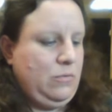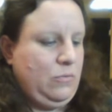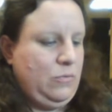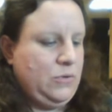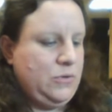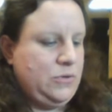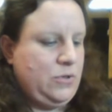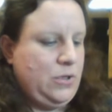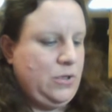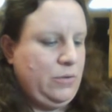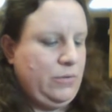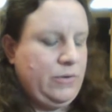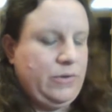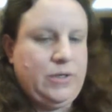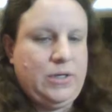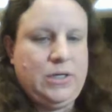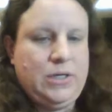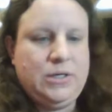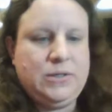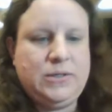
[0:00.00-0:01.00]
we'll start
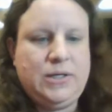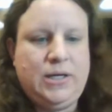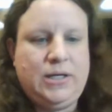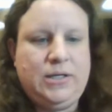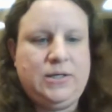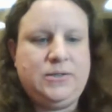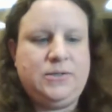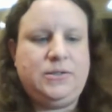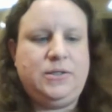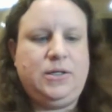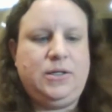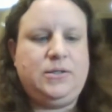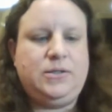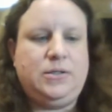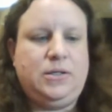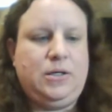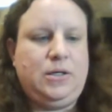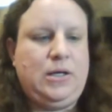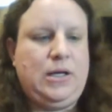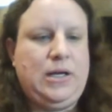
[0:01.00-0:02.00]
with these
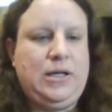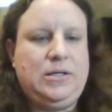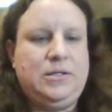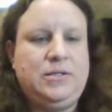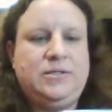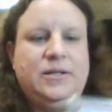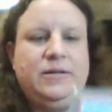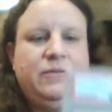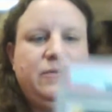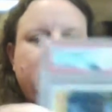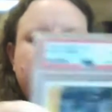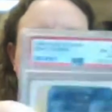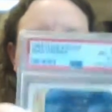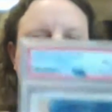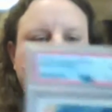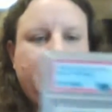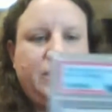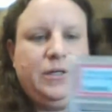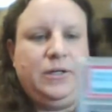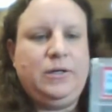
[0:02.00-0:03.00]
86, 87
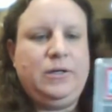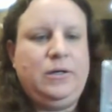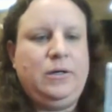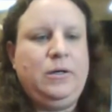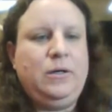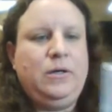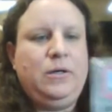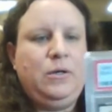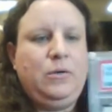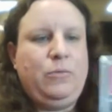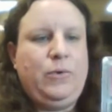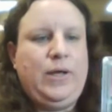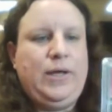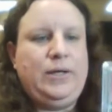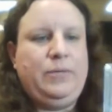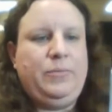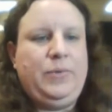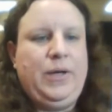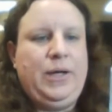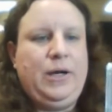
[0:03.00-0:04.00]
Fleer. We
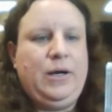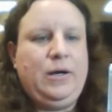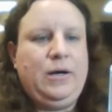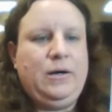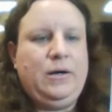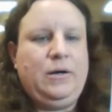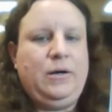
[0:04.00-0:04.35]
had a pair